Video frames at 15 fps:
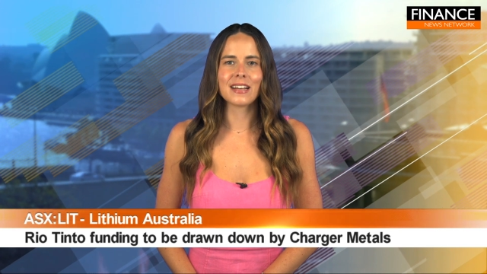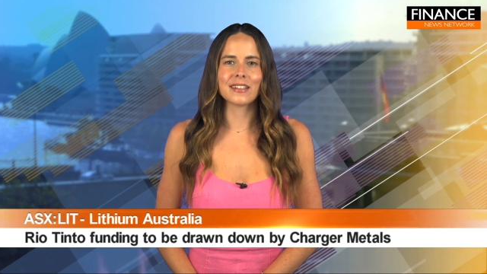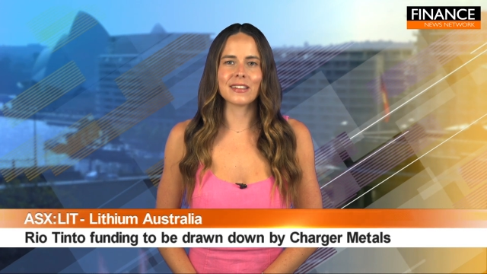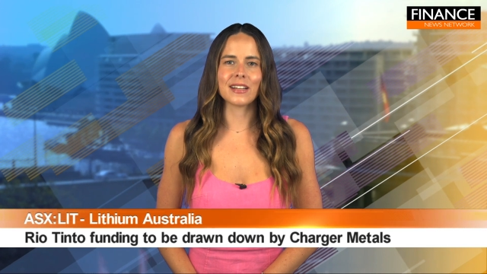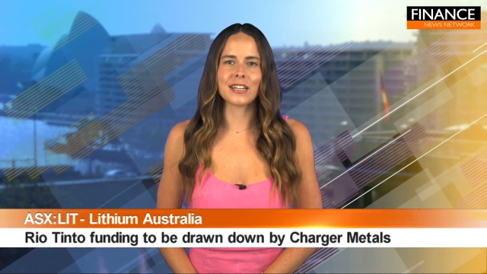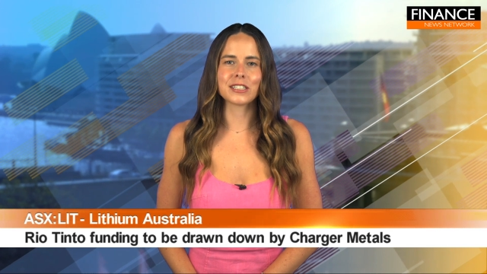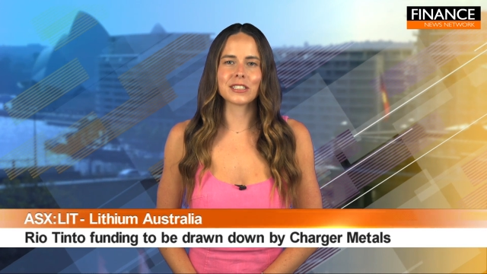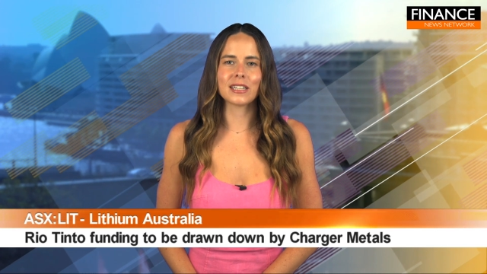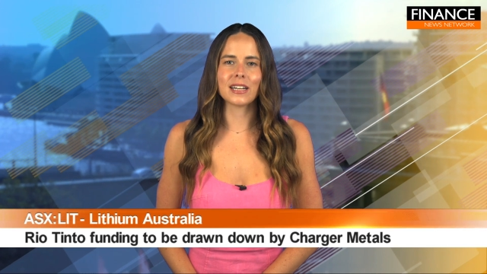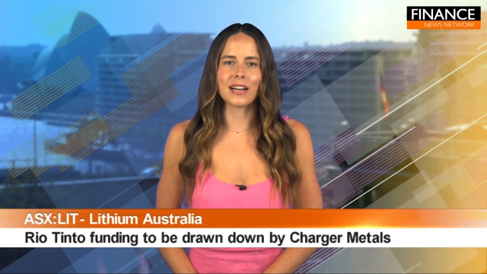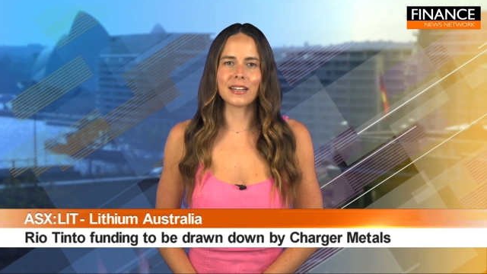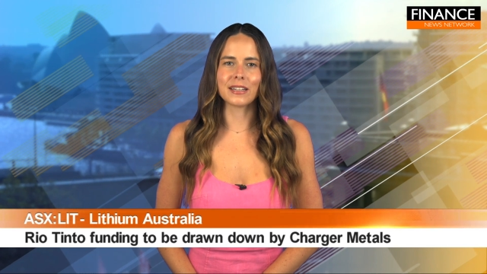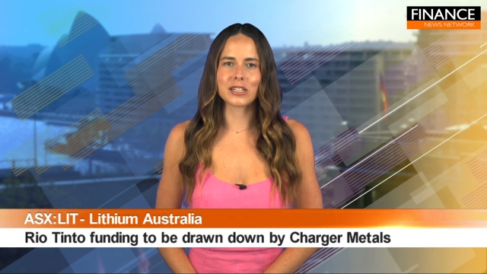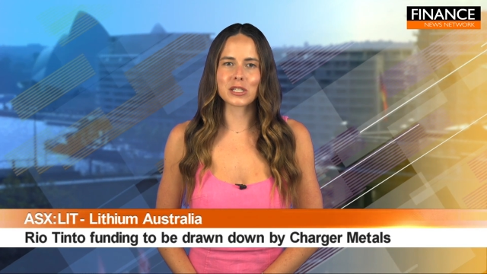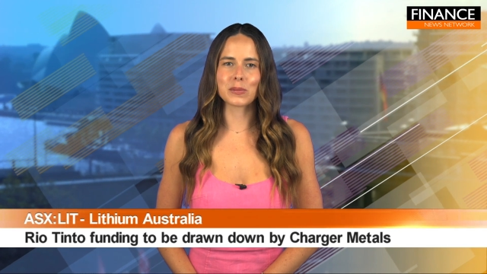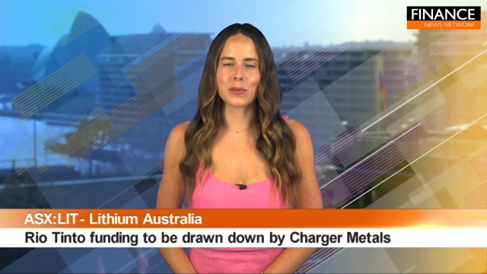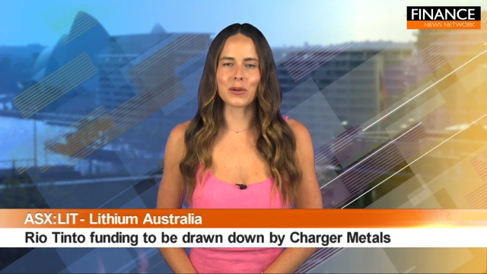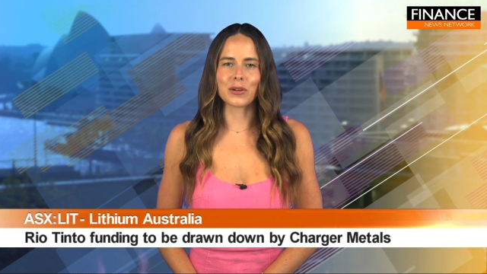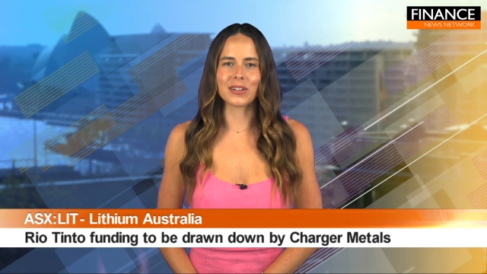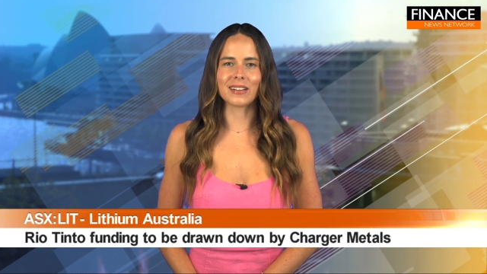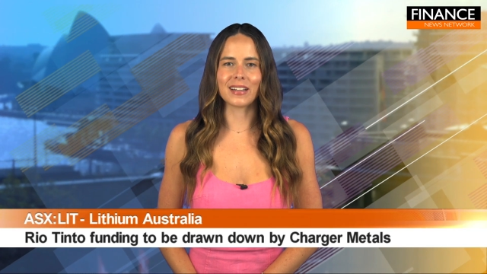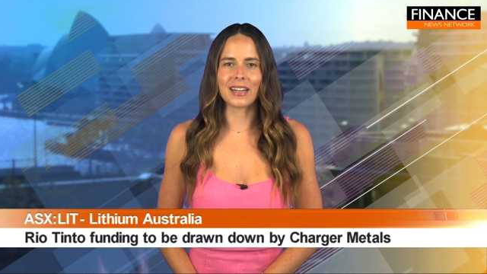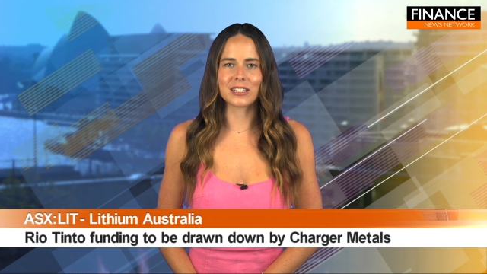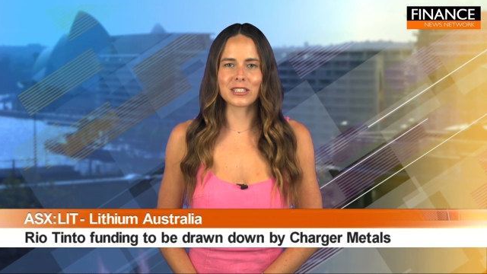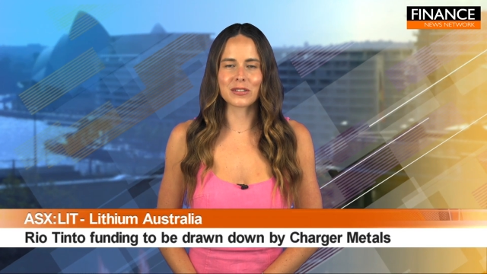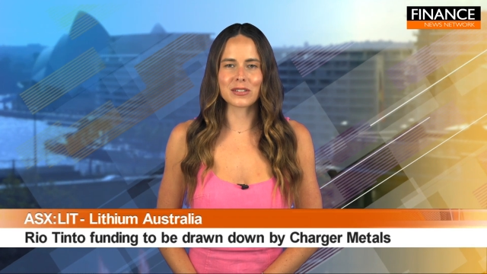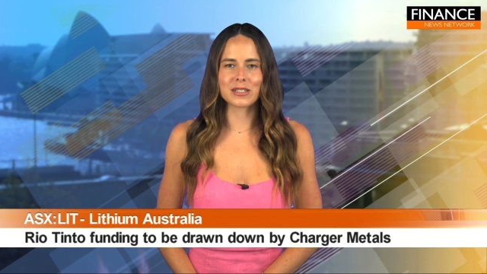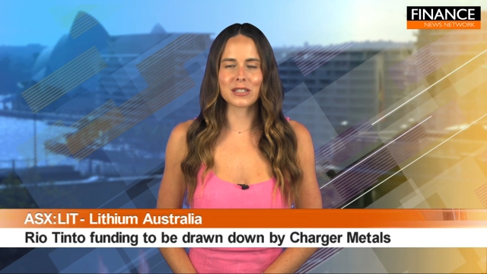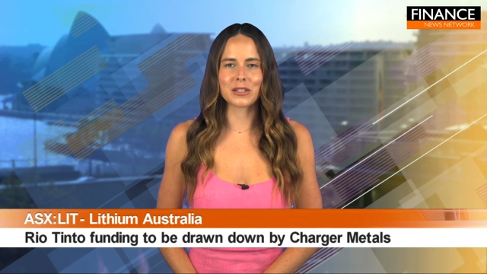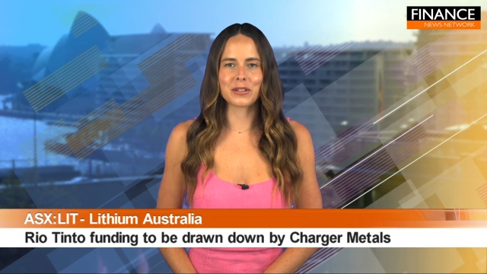The largely unexplored Lake
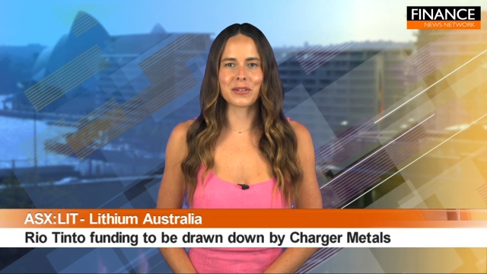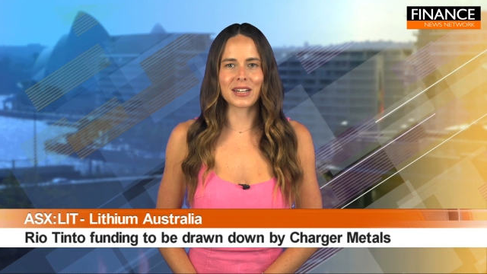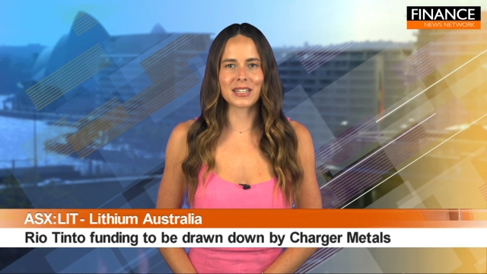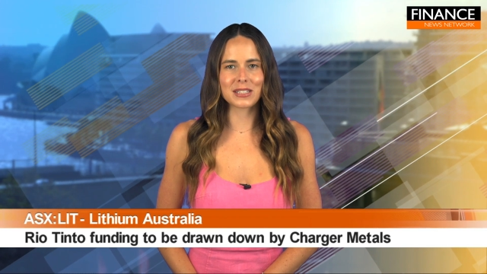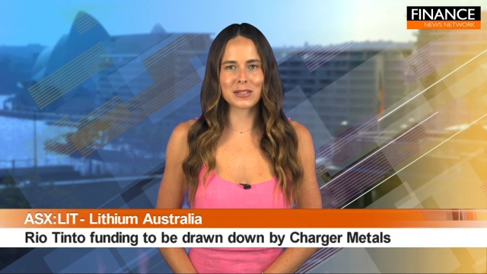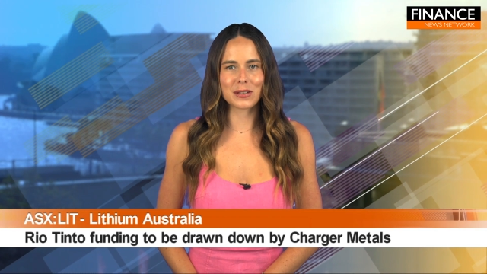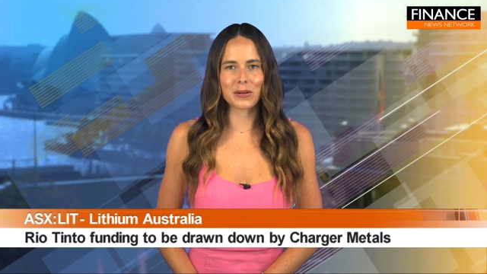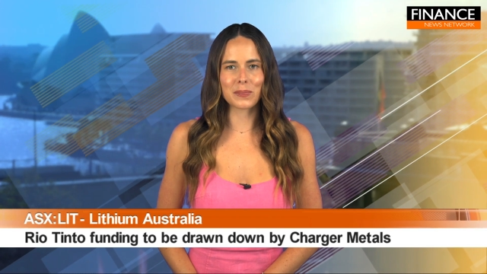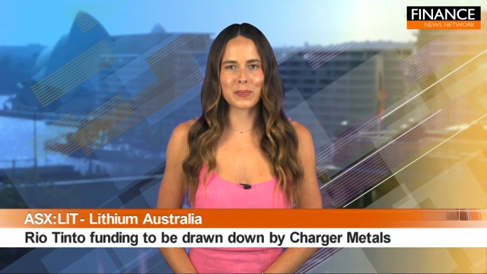Johnson Greenstone